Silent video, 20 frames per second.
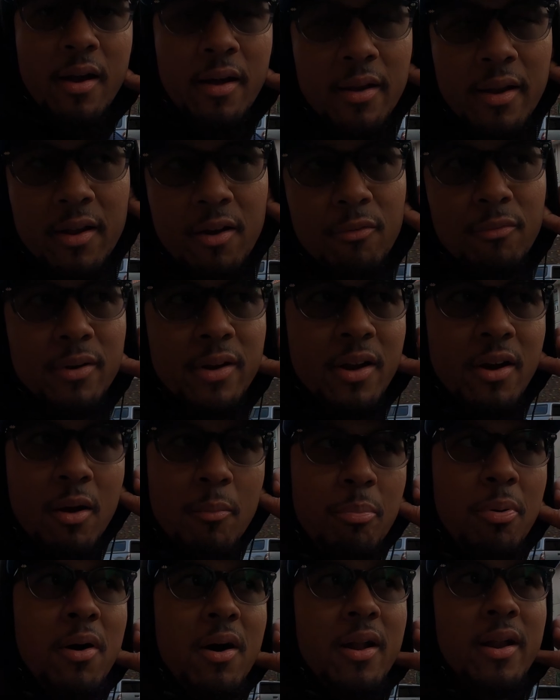And then over there,
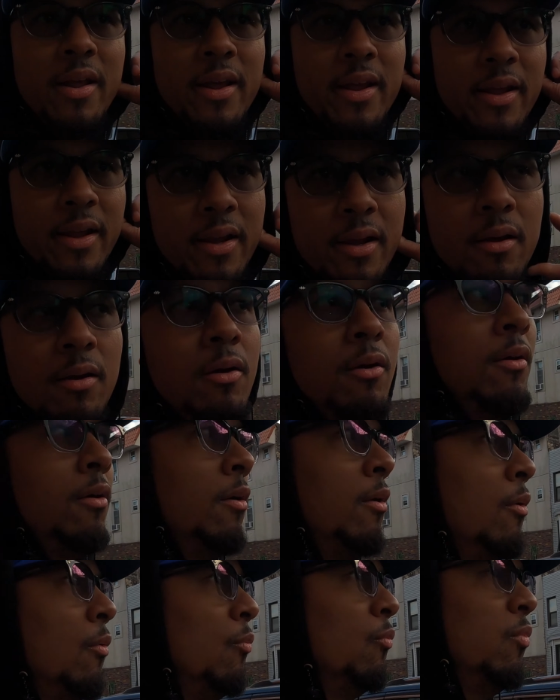I'll probably
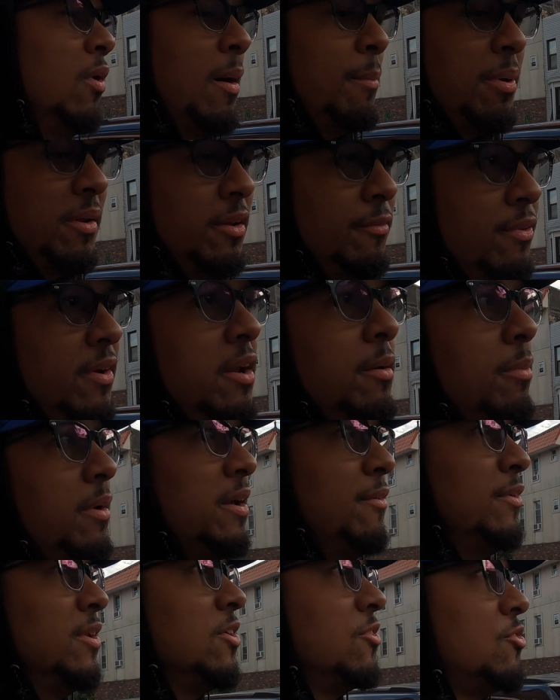wrap up the video,
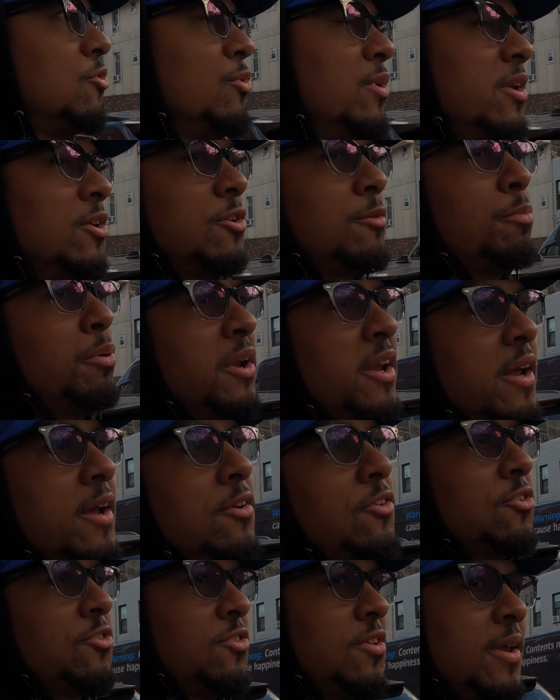but even this street is pretty
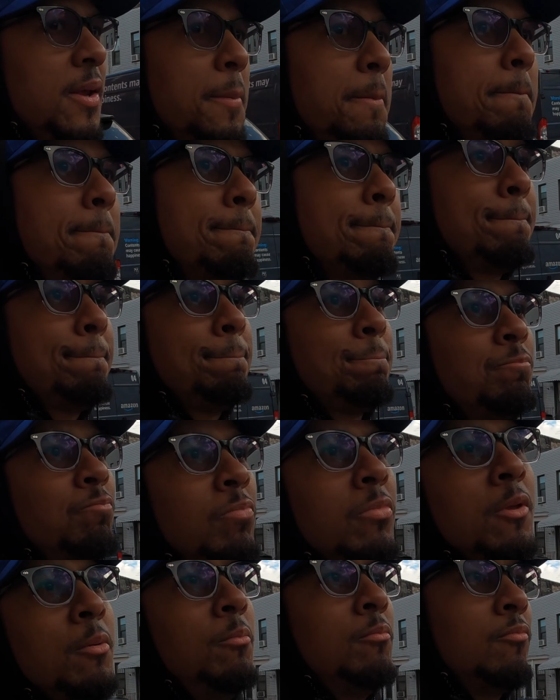interesting.
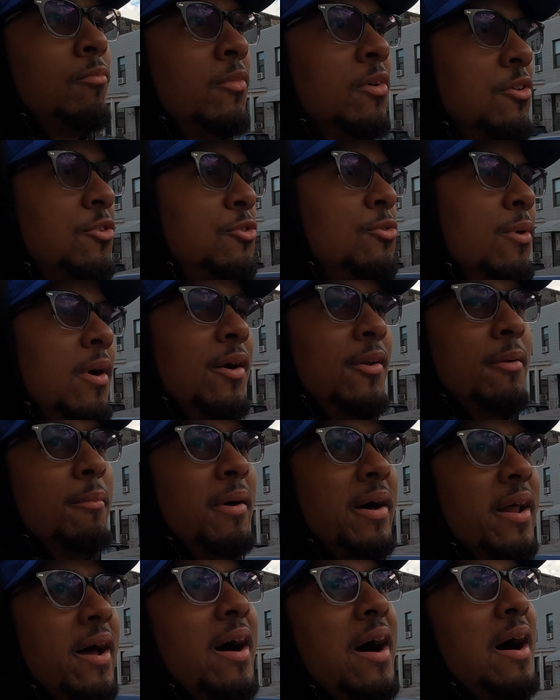Surrounded
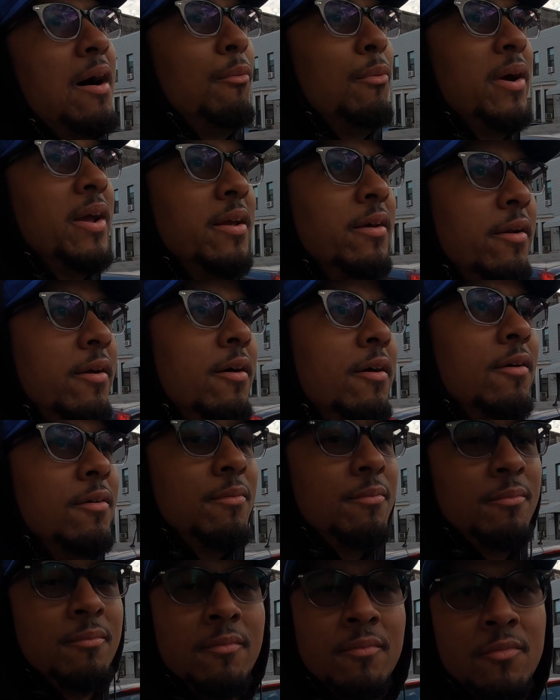by the highway, you know.
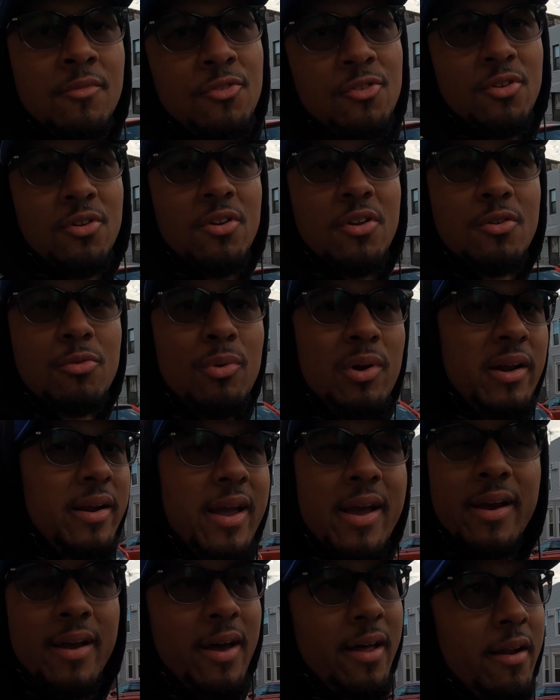So you just really
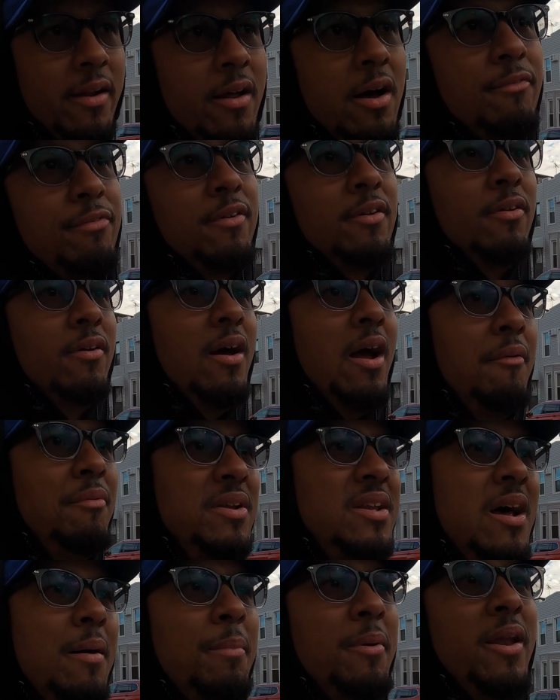can't get enough of
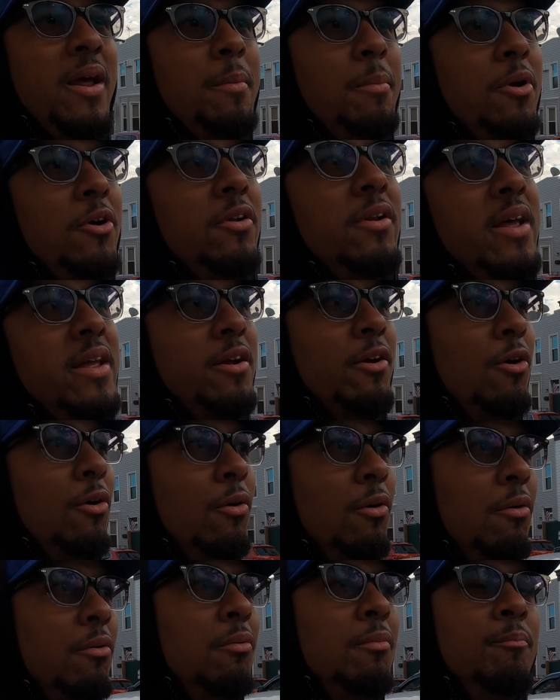every type of neighborhood that you
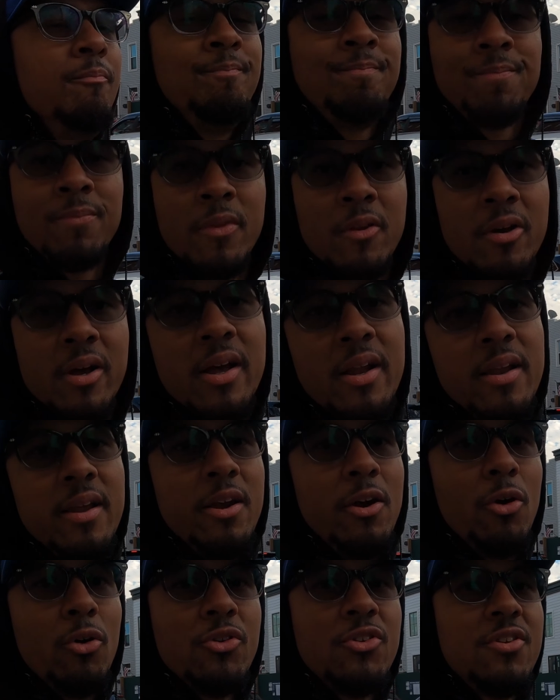go in
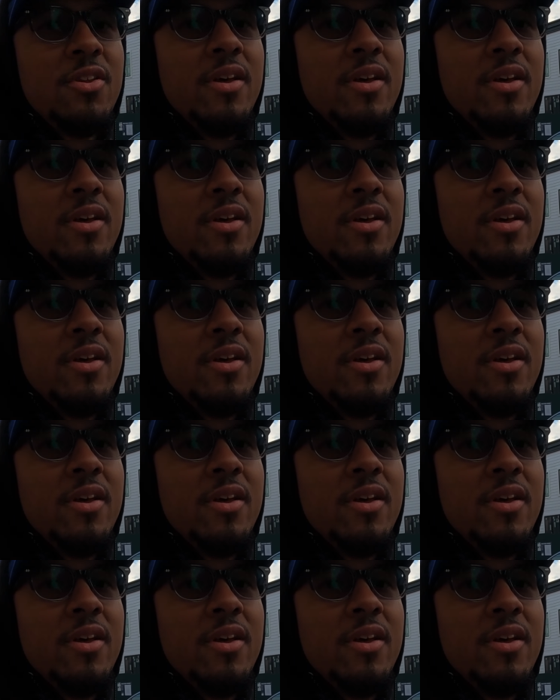New York